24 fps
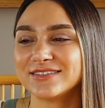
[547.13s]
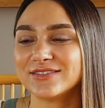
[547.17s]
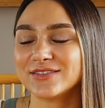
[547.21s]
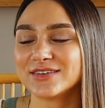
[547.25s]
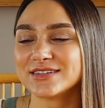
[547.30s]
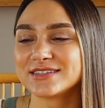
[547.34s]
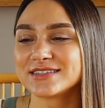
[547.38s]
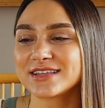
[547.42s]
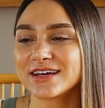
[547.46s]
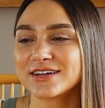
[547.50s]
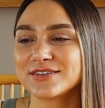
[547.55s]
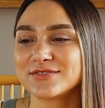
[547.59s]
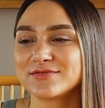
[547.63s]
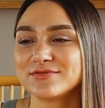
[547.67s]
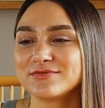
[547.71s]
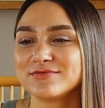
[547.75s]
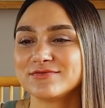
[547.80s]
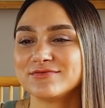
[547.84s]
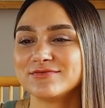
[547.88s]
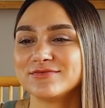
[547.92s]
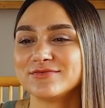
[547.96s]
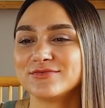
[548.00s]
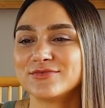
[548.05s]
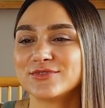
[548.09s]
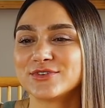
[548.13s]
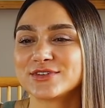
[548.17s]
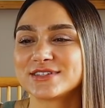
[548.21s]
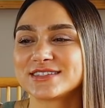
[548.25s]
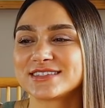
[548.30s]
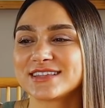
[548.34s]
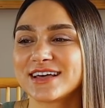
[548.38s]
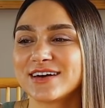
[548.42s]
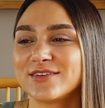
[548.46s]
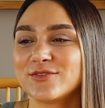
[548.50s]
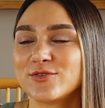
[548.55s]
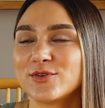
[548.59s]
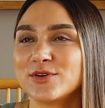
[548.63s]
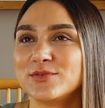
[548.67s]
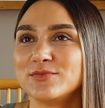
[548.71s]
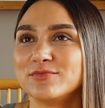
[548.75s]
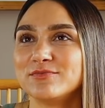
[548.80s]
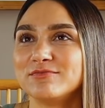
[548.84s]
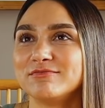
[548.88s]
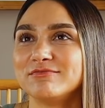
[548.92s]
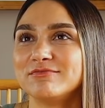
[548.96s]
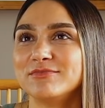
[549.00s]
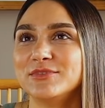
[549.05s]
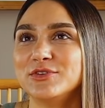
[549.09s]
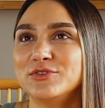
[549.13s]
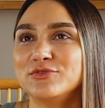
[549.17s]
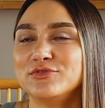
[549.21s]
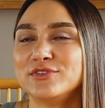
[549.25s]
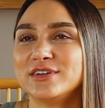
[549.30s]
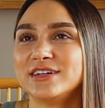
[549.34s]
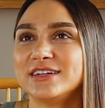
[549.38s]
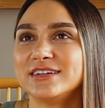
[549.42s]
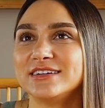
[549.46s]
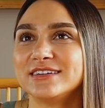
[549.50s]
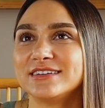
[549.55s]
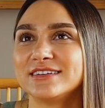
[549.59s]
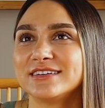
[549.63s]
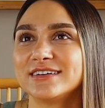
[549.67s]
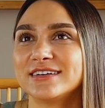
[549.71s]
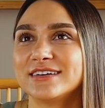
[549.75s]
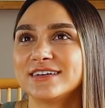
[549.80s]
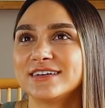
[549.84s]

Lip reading: what's that one movie?